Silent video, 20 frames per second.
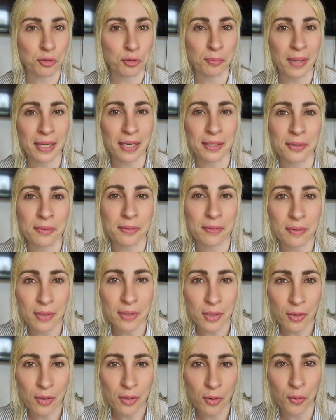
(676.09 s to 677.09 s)
value
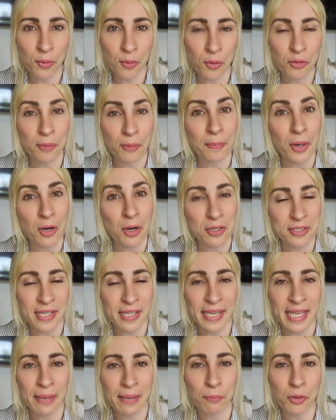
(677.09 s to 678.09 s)
or the perks that
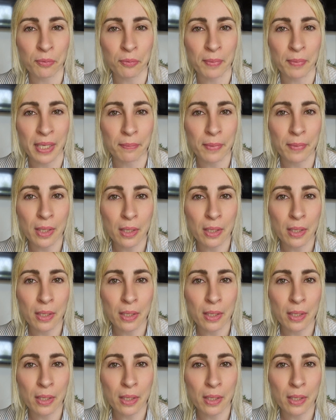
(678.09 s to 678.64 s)
came with me.